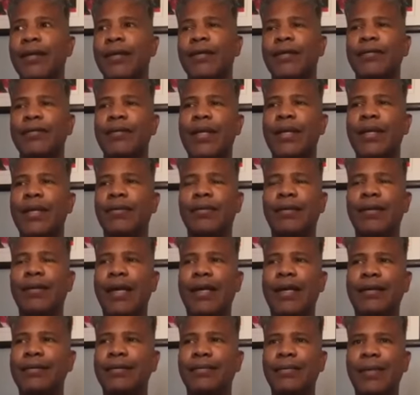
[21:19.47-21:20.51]
you know,
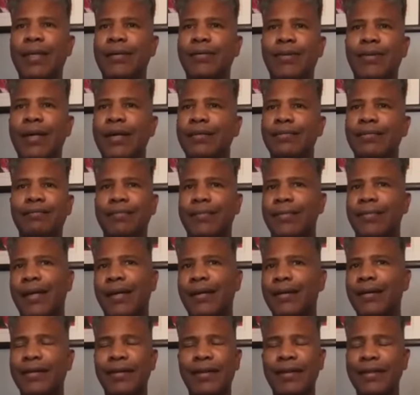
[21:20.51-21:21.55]
like, man, what?
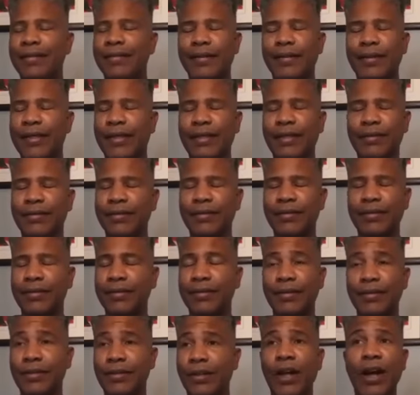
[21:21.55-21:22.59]

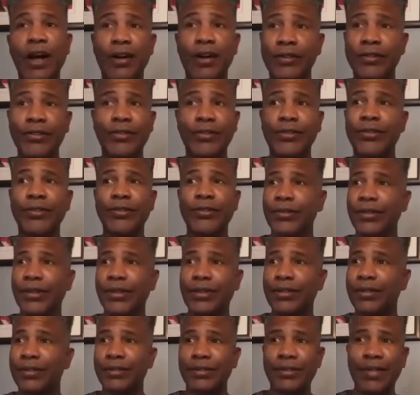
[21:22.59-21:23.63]
It's luck too, you
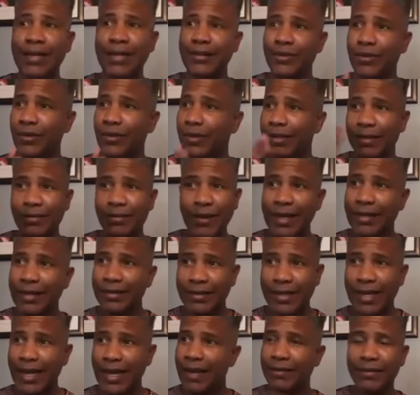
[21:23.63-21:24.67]
know, it's like you're at the right
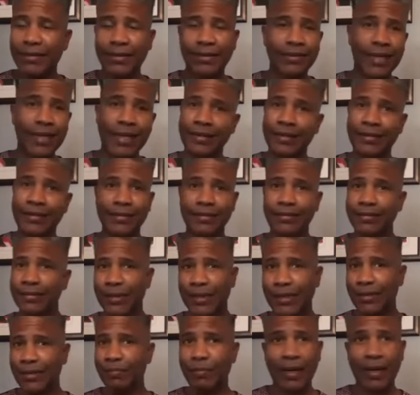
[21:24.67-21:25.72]
time, the right,
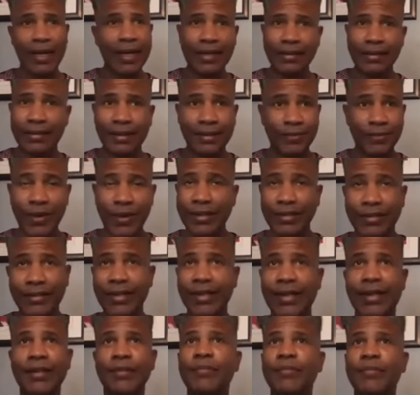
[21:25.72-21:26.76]
you know, place at the right
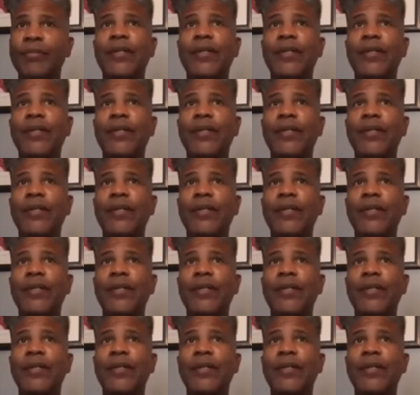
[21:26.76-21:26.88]
time.